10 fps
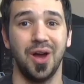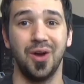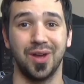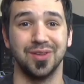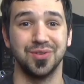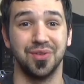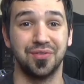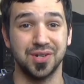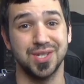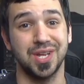Okay, so the
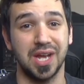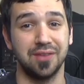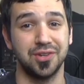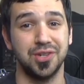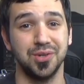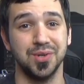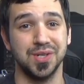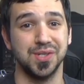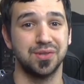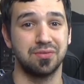first thing I have to do
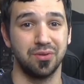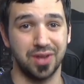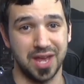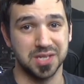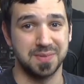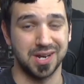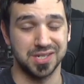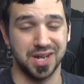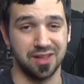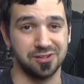is throw the case back
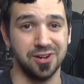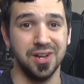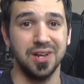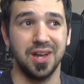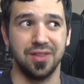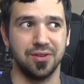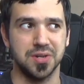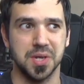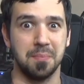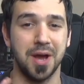together, and
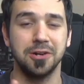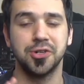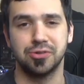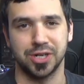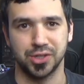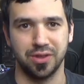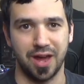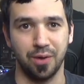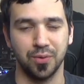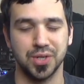there's a minor trick to
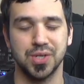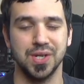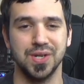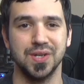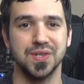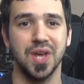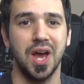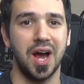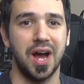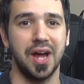that, which is
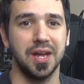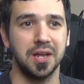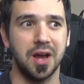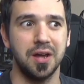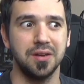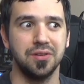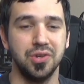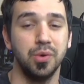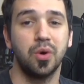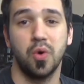I got
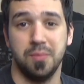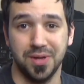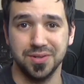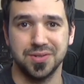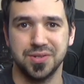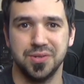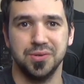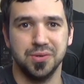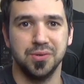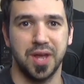new equipment to
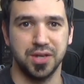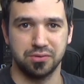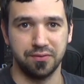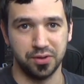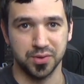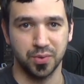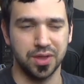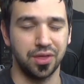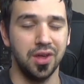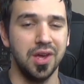do case reviews
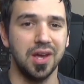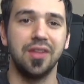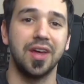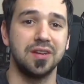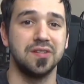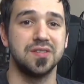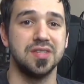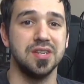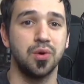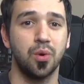with, and that is
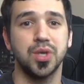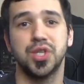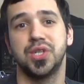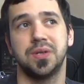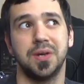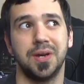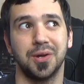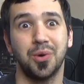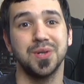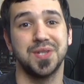the
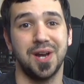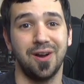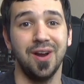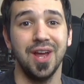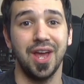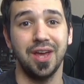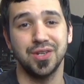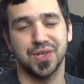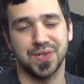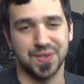Corsair
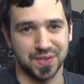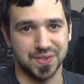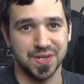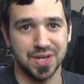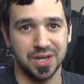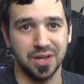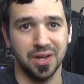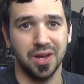H60